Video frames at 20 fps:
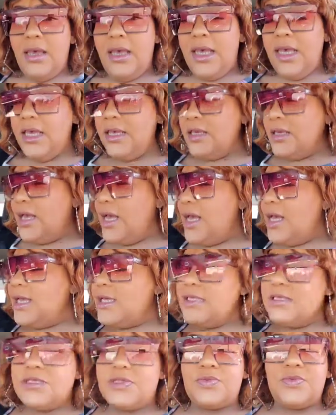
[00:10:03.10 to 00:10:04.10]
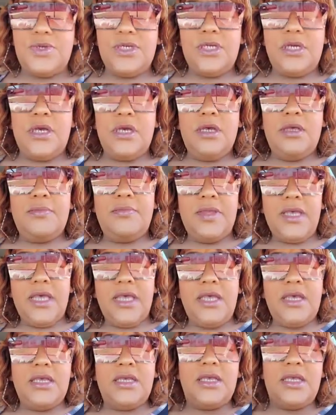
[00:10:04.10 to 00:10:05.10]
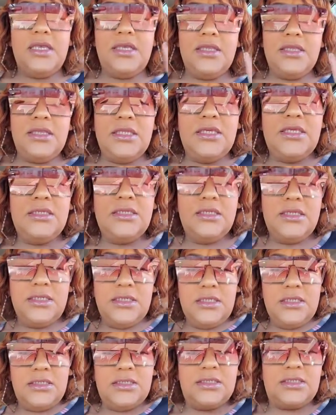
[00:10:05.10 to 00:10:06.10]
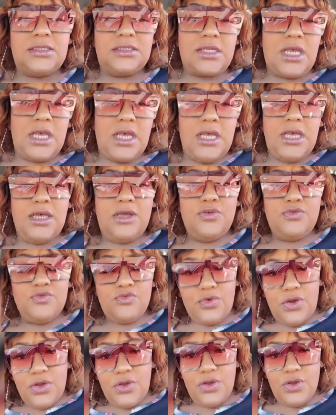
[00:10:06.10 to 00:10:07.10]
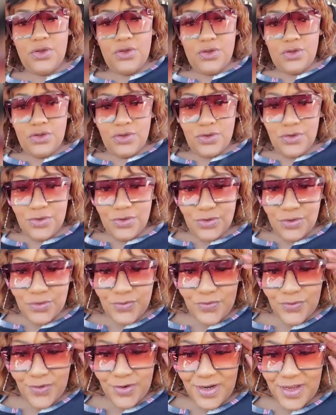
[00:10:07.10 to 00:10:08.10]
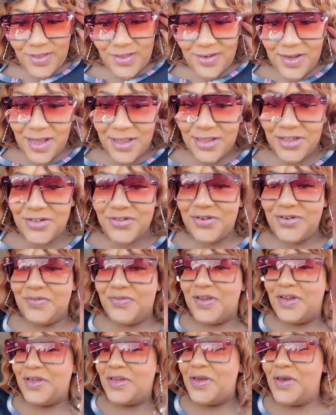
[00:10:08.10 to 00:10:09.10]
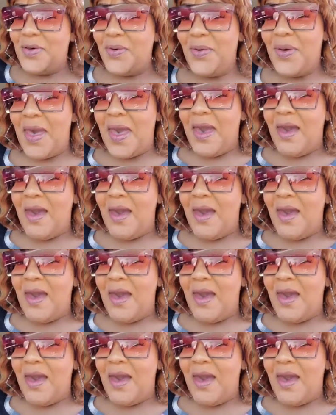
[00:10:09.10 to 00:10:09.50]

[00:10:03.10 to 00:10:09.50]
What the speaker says: Hey guys, we are back in the Nissan Rogue for another Dollar Tree video.